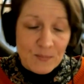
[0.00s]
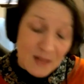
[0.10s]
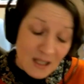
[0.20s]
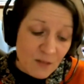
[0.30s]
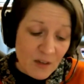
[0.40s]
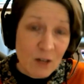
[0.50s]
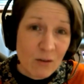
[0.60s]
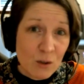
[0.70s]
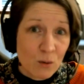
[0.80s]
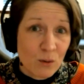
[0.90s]
This figure
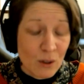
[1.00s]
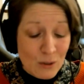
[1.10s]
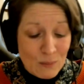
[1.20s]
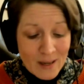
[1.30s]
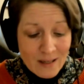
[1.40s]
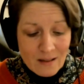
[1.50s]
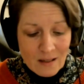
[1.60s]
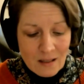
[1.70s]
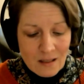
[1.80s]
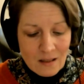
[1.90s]
is also
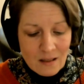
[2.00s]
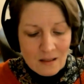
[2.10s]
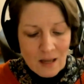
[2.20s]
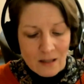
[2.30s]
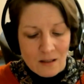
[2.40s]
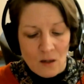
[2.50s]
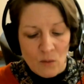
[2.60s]
debated in the sector,